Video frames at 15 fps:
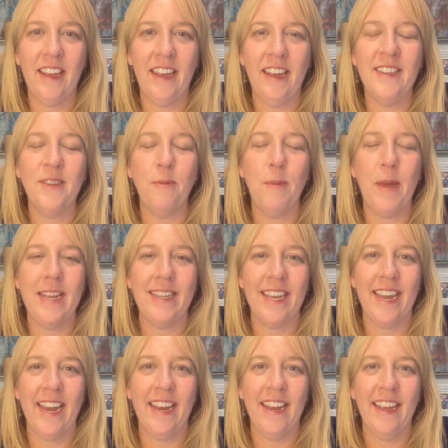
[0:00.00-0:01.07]
That's
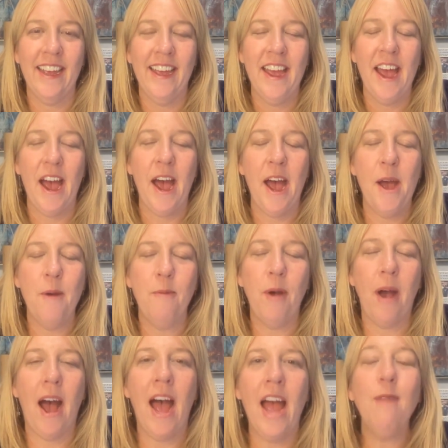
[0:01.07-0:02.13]
amazing.
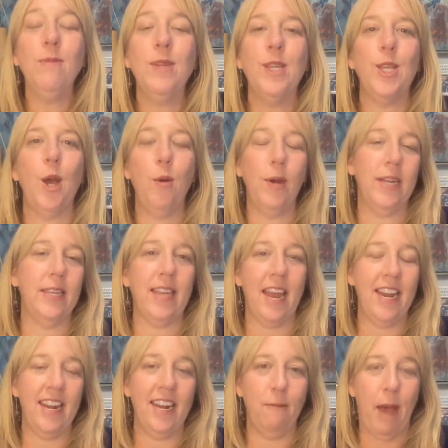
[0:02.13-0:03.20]
I'm so
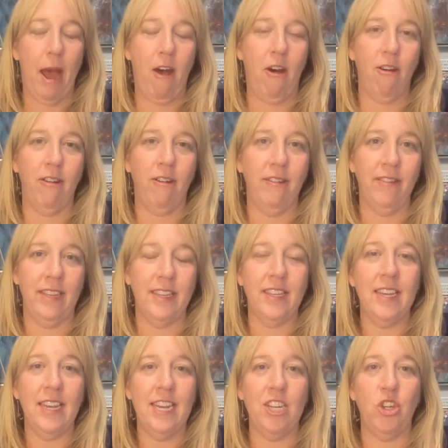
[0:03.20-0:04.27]
excited about this
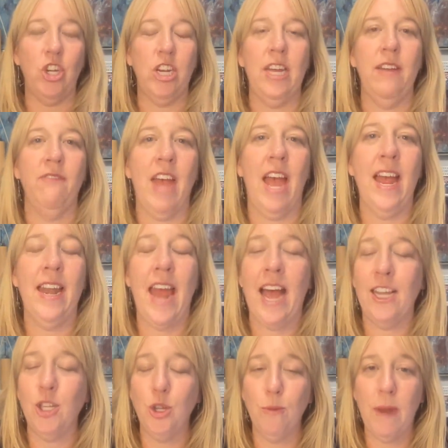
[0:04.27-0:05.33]
initiative. And
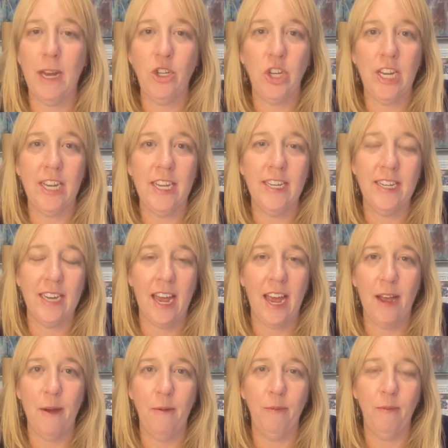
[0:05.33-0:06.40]
as you mentioned,
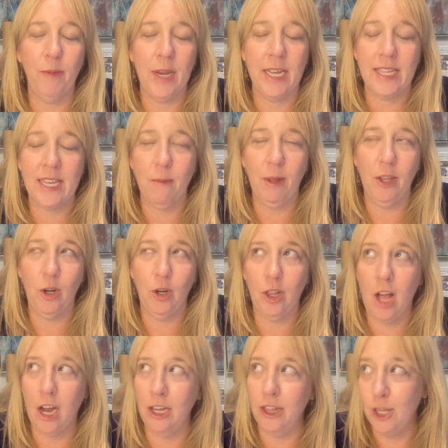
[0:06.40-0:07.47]
because I'm a little
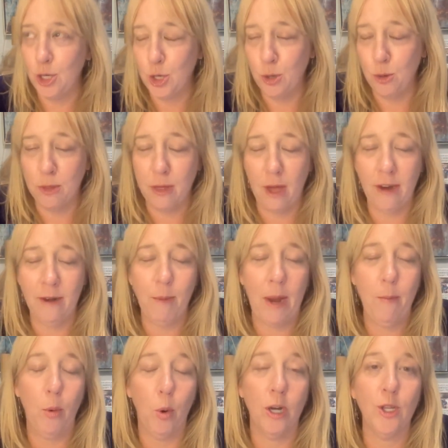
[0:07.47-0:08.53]
long on the tooth on my
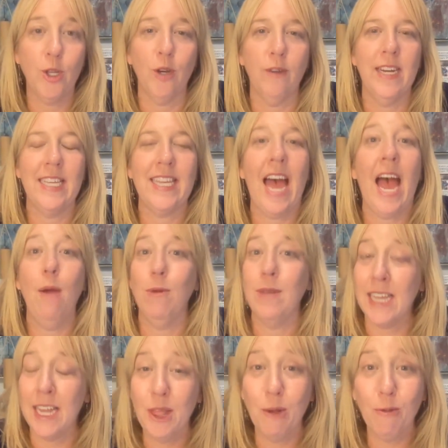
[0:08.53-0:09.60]
board service, I
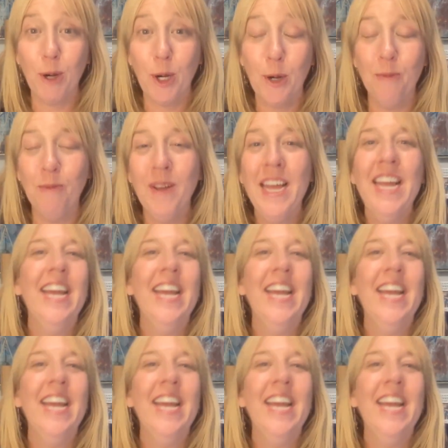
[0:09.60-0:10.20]
was in the room